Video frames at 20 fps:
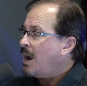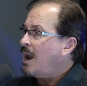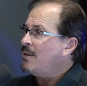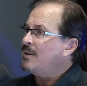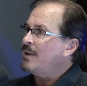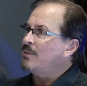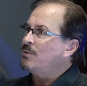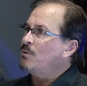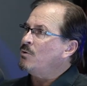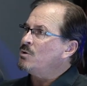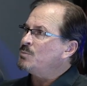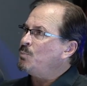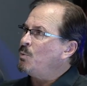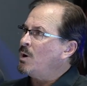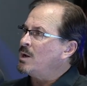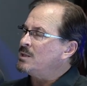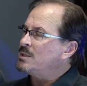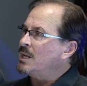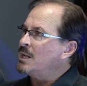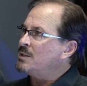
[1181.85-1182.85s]
I think at those
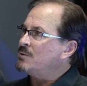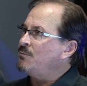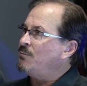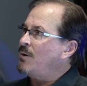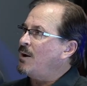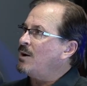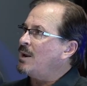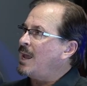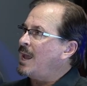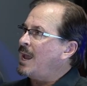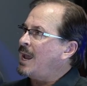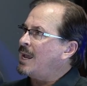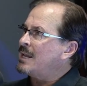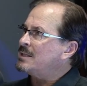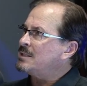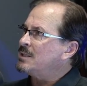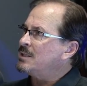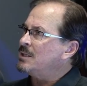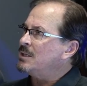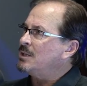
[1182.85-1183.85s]
points, it's fair to
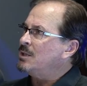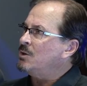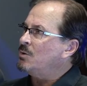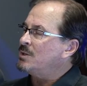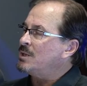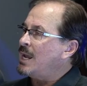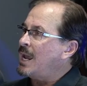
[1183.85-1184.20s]
ask you know,